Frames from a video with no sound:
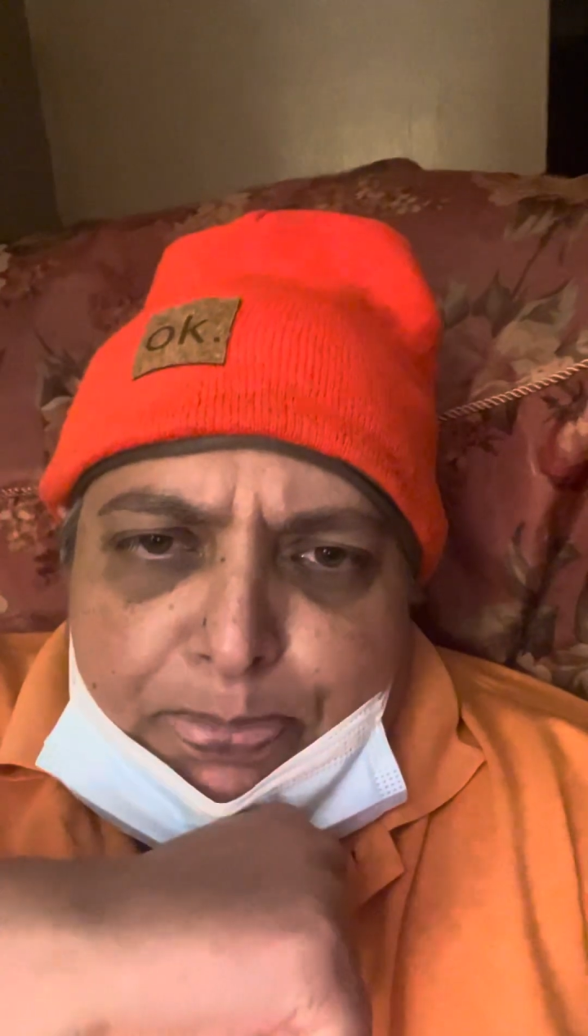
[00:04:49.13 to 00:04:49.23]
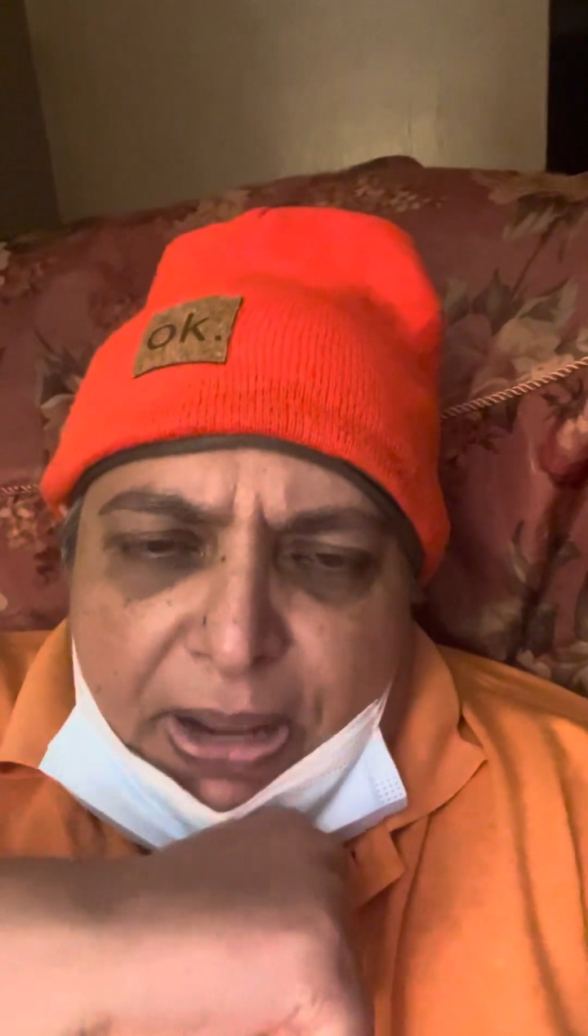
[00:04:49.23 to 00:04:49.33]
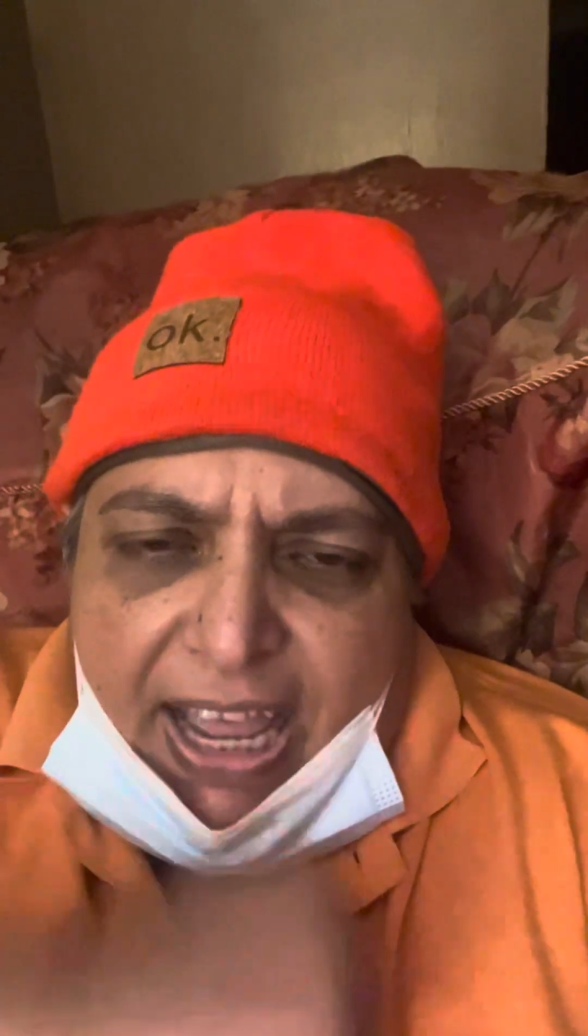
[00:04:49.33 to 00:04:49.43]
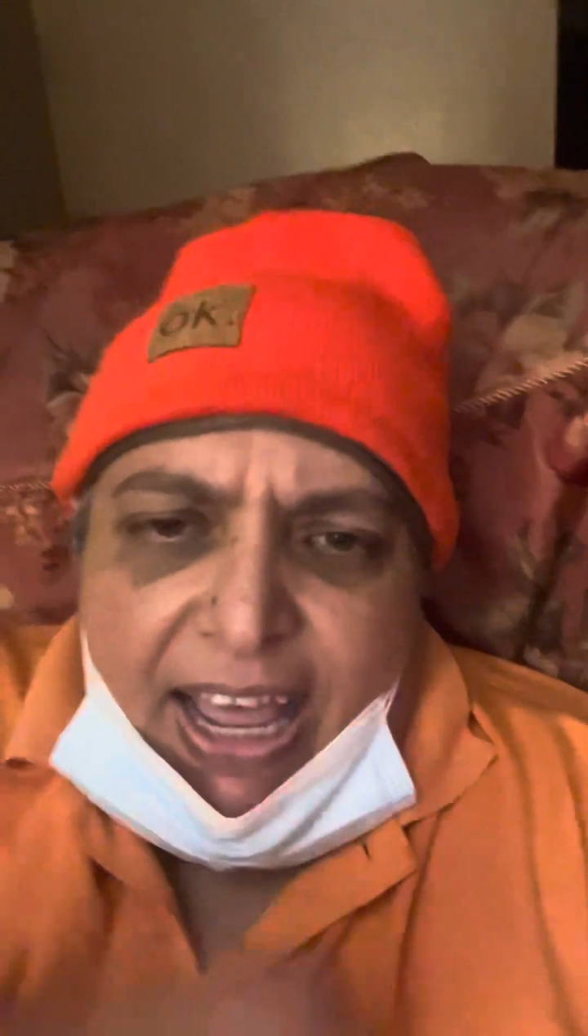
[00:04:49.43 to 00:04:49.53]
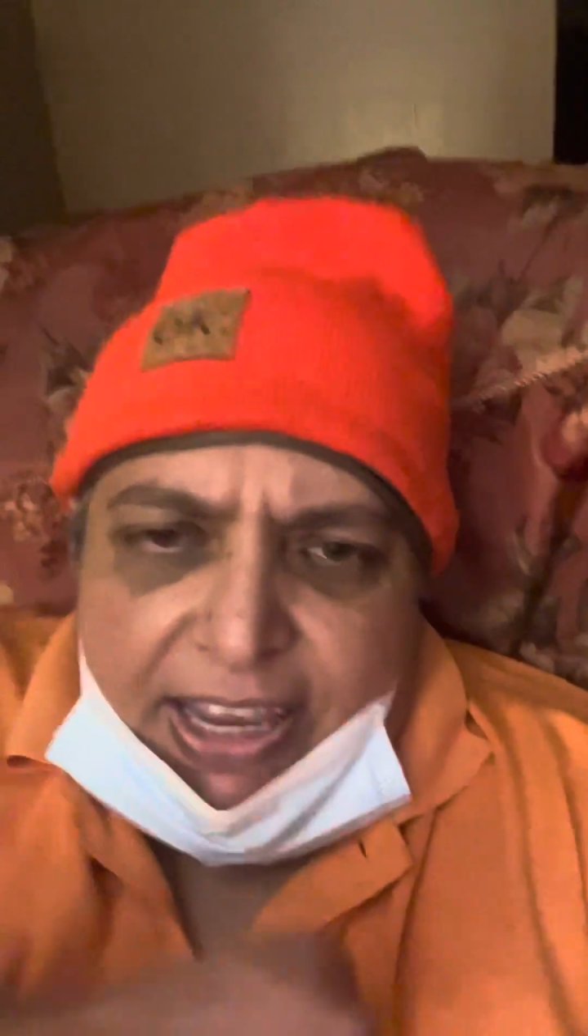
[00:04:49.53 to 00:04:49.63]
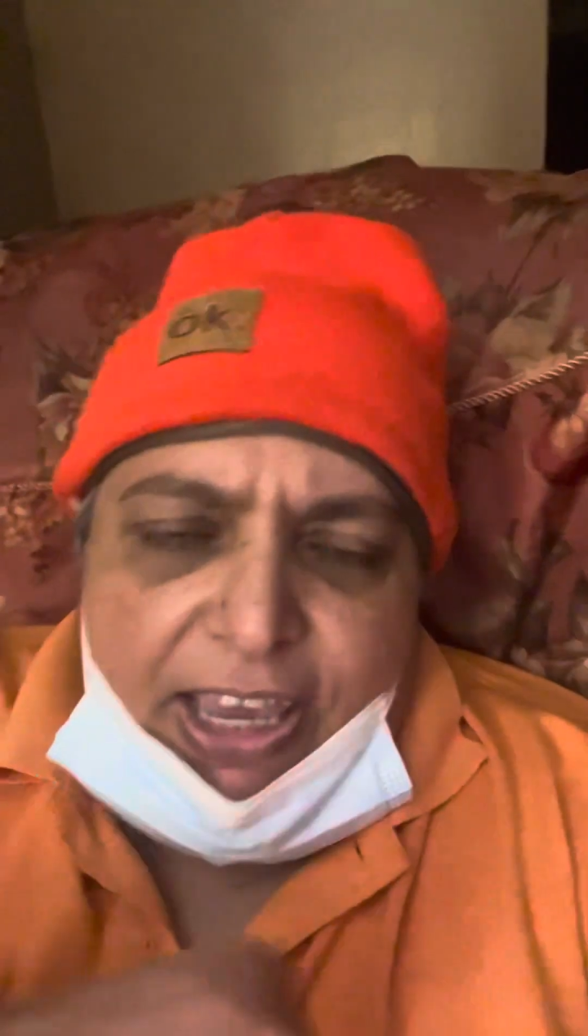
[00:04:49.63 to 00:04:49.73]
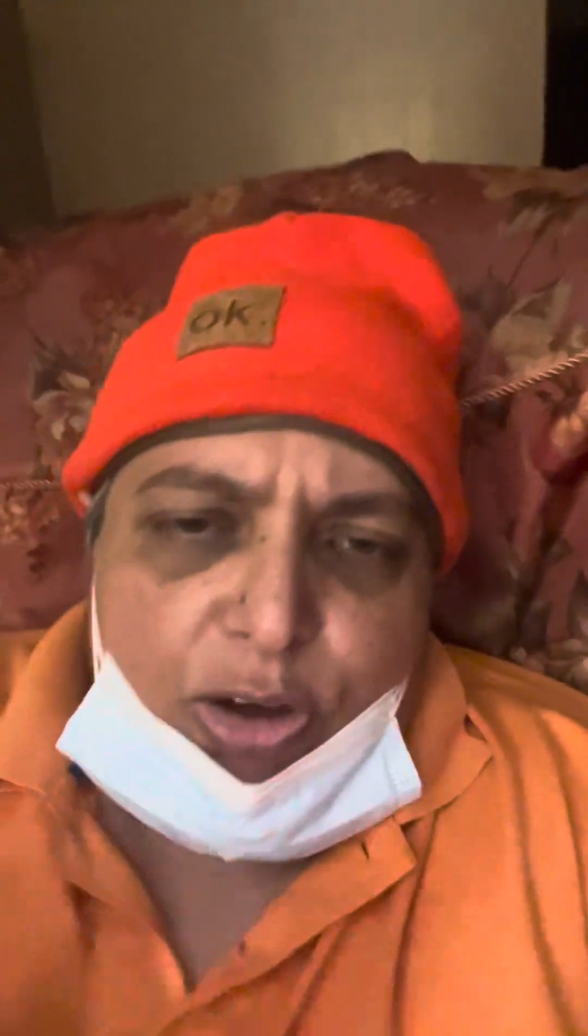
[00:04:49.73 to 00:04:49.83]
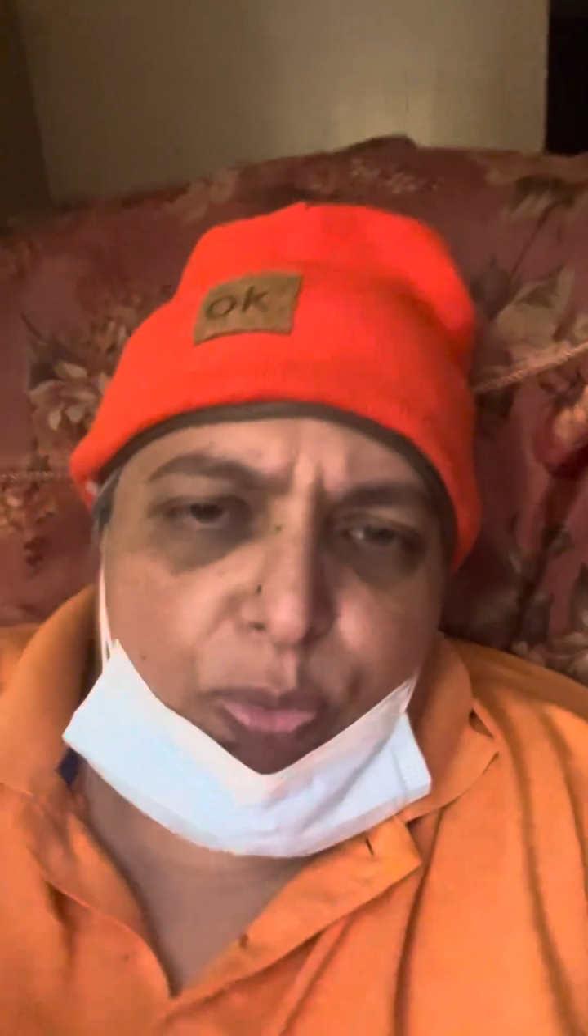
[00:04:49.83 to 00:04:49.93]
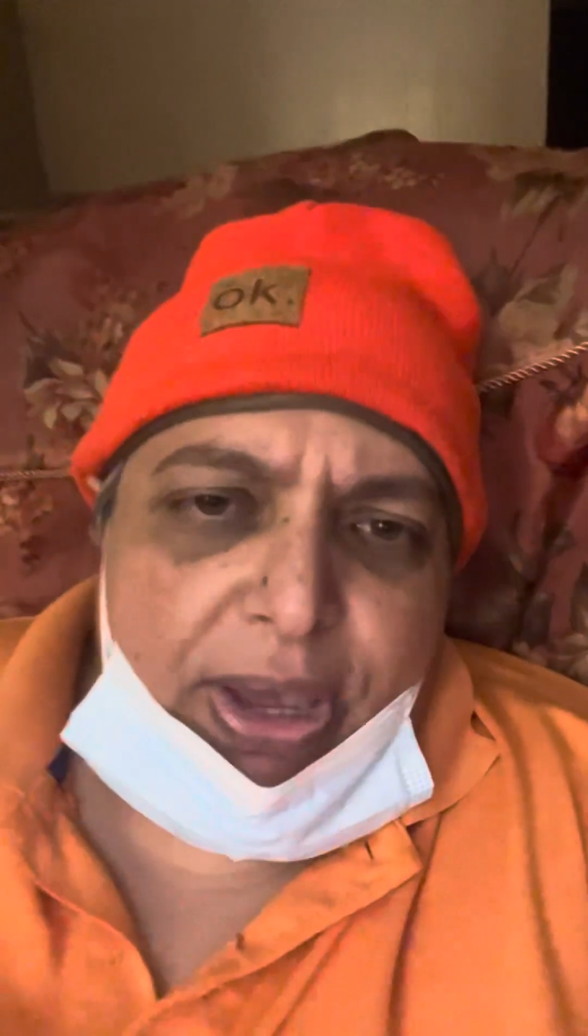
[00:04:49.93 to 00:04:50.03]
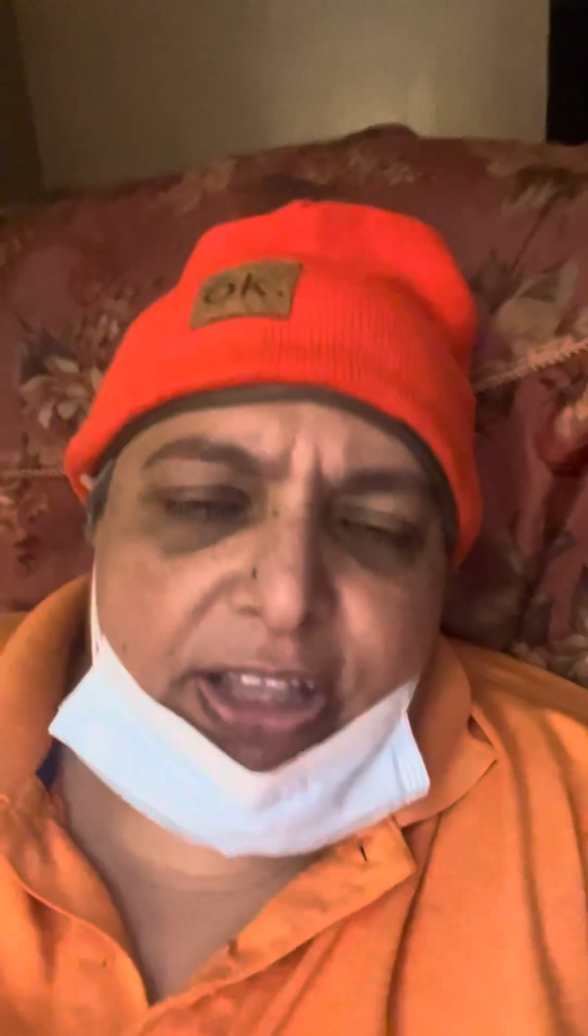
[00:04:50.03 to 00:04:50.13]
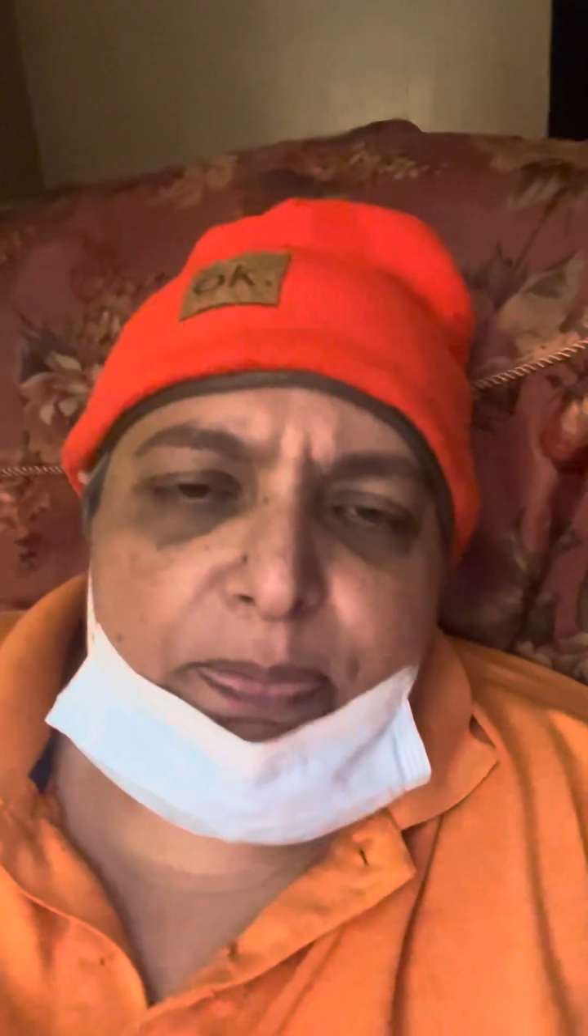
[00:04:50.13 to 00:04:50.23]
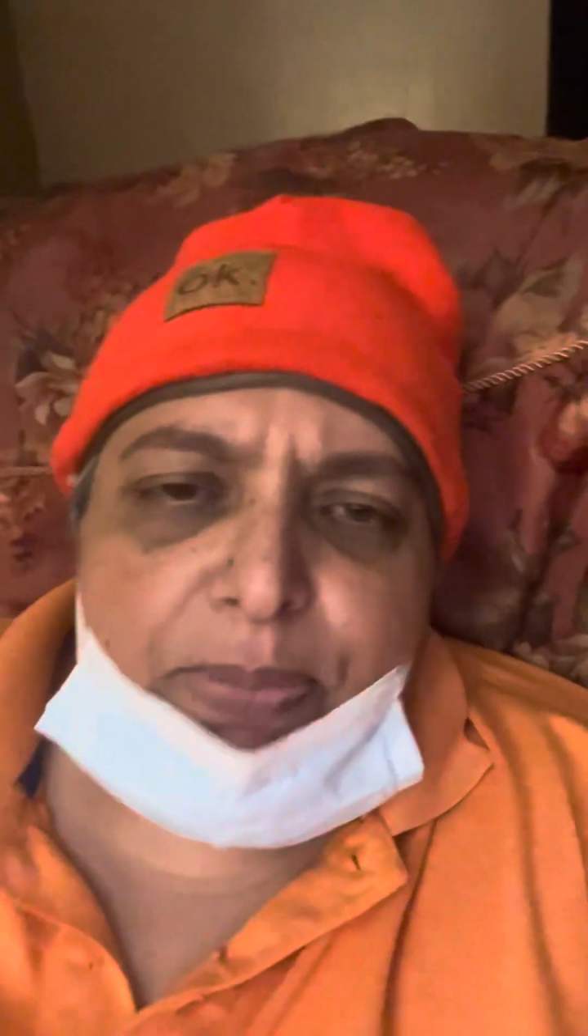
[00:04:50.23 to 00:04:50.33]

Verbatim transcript: hacking away at a